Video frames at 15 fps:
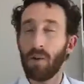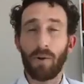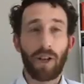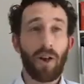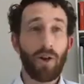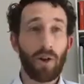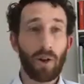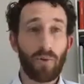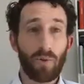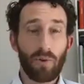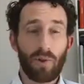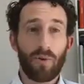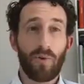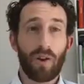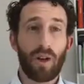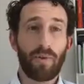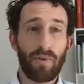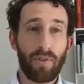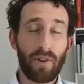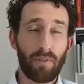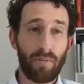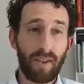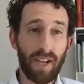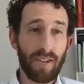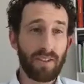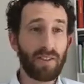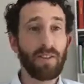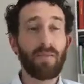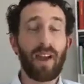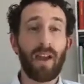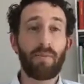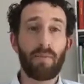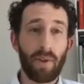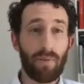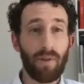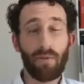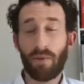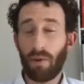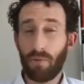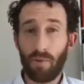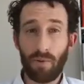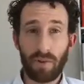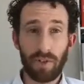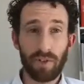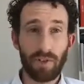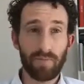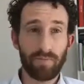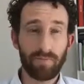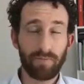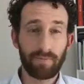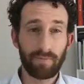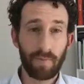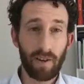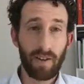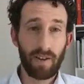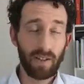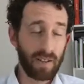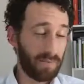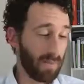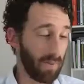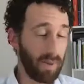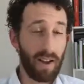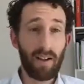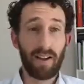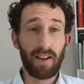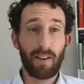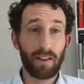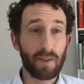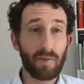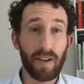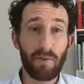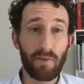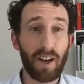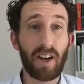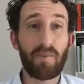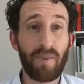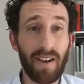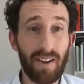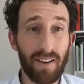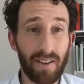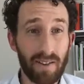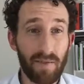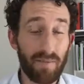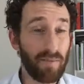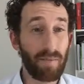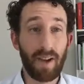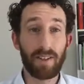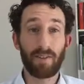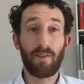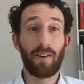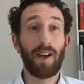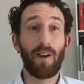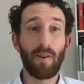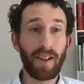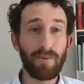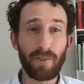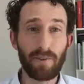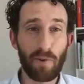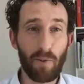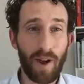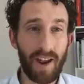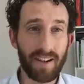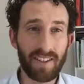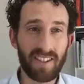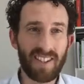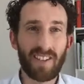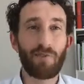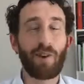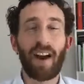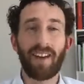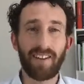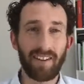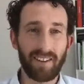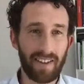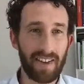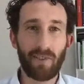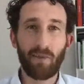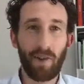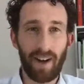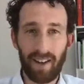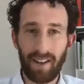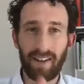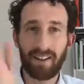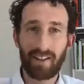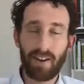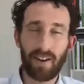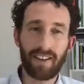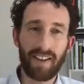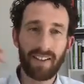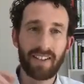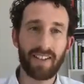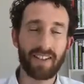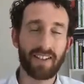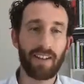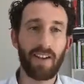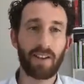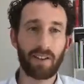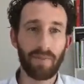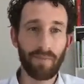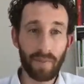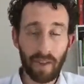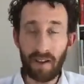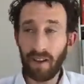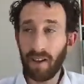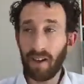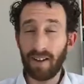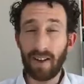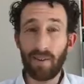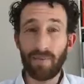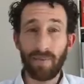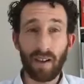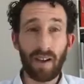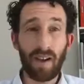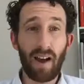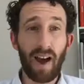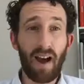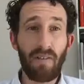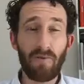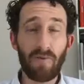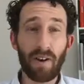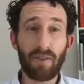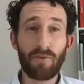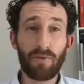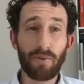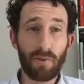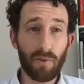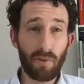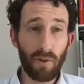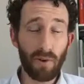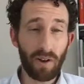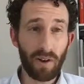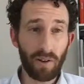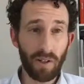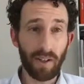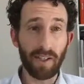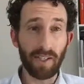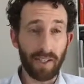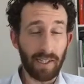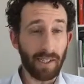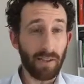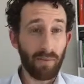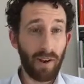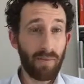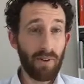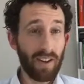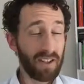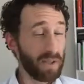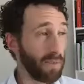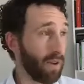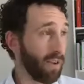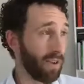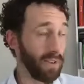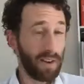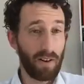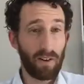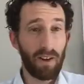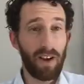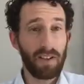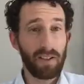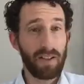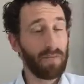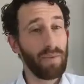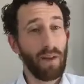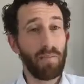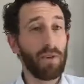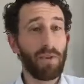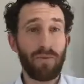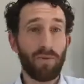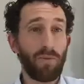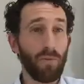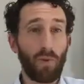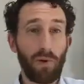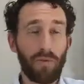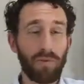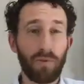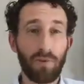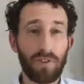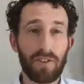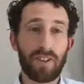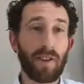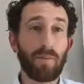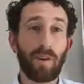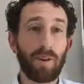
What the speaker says: We're going on a bushwalk and we've got a place on the map that we want to walk to, right? Apparently it's been recommended, it's based on our level of awareness. It's great. It's like, great, let's go to that destination. Now, halfway through the walk, we might spot on the horizon a beautiful waterfall or some